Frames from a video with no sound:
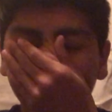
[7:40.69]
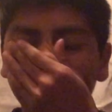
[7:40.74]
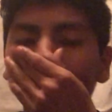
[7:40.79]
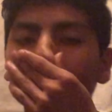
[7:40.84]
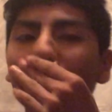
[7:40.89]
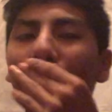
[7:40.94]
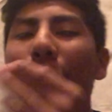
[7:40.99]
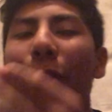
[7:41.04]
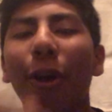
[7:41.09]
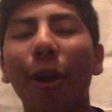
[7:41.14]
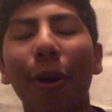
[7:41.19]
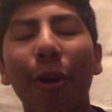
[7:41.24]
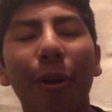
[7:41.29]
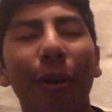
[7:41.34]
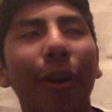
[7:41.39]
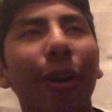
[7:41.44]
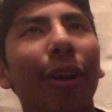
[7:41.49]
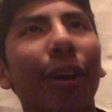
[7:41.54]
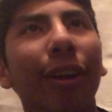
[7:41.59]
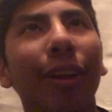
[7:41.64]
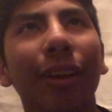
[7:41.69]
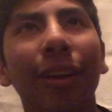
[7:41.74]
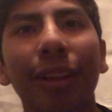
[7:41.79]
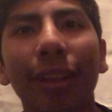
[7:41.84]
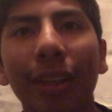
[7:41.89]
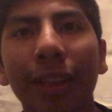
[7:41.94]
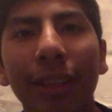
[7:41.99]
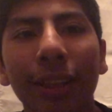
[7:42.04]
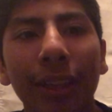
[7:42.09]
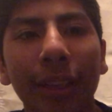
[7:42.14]
you know,
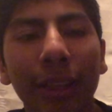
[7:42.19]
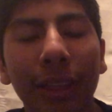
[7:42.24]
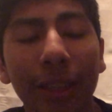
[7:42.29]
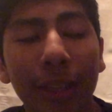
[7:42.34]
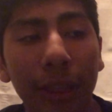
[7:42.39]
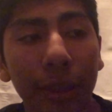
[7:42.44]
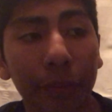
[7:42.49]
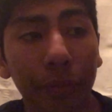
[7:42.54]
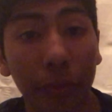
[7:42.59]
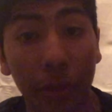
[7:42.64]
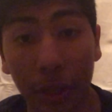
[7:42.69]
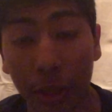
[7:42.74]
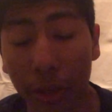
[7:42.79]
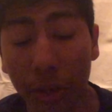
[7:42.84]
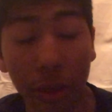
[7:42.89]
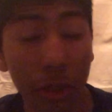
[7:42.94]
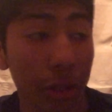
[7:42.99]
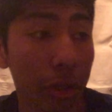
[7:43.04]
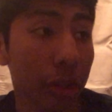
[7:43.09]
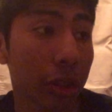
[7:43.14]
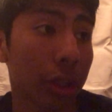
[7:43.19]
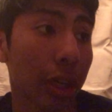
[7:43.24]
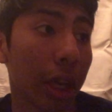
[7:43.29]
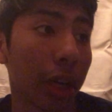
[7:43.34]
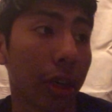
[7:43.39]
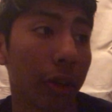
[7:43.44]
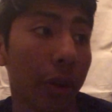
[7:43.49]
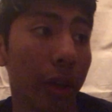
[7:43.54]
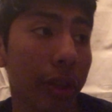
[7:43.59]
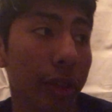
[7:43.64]
it's just
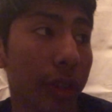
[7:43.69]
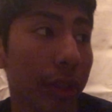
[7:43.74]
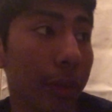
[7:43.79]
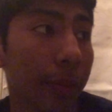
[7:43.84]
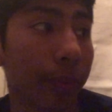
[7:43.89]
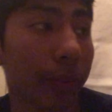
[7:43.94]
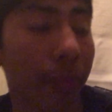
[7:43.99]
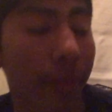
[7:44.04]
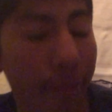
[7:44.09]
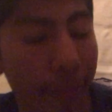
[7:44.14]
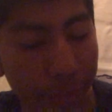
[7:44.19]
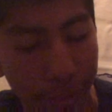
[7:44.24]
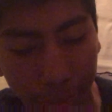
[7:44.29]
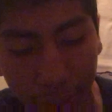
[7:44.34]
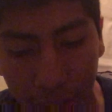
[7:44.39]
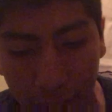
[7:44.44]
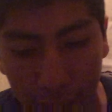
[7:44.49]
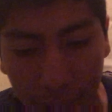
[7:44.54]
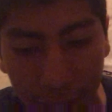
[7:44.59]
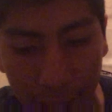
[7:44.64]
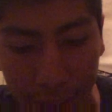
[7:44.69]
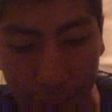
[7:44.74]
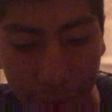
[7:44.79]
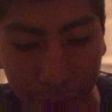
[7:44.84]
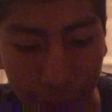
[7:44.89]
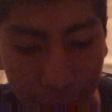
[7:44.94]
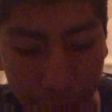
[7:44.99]
kind of crazy. And